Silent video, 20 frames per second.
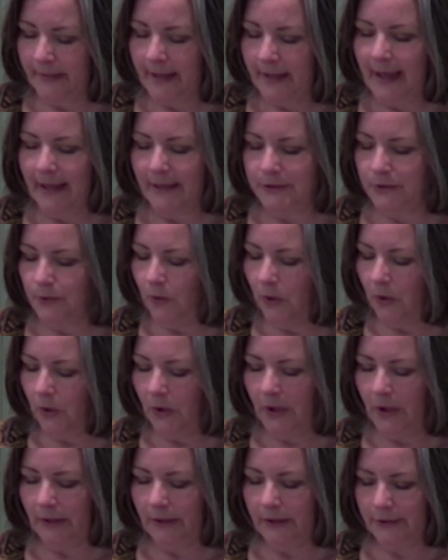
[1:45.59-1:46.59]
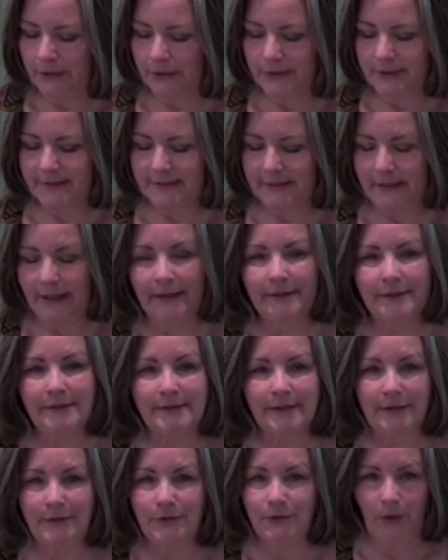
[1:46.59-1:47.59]
and to all her
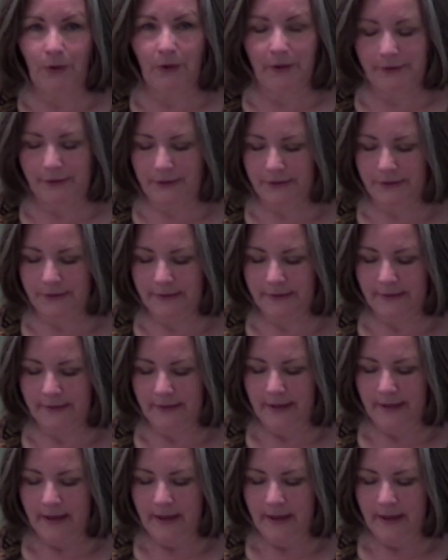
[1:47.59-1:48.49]
sons and daughters.